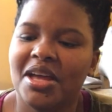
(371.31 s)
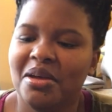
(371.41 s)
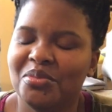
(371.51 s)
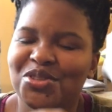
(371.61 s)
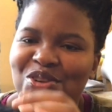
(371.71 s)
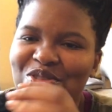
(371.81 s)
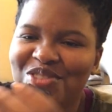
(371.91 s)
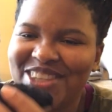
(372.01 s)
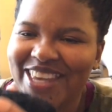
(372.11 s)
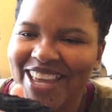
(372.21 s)
I'm so
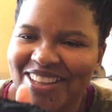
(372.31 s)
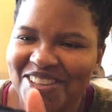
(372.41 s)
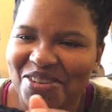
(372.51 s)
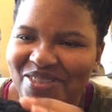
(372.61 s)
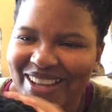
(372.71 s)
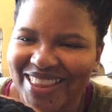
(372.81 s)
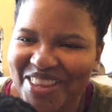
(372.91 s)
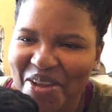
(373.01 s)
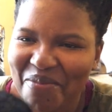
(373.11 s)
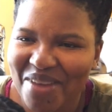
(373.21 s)
scared to wear
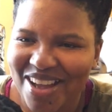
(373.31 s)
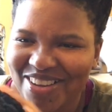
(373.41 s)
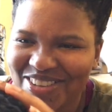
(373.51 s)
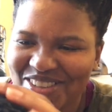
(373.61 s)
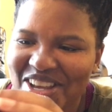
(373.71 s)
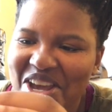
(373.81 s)
them out.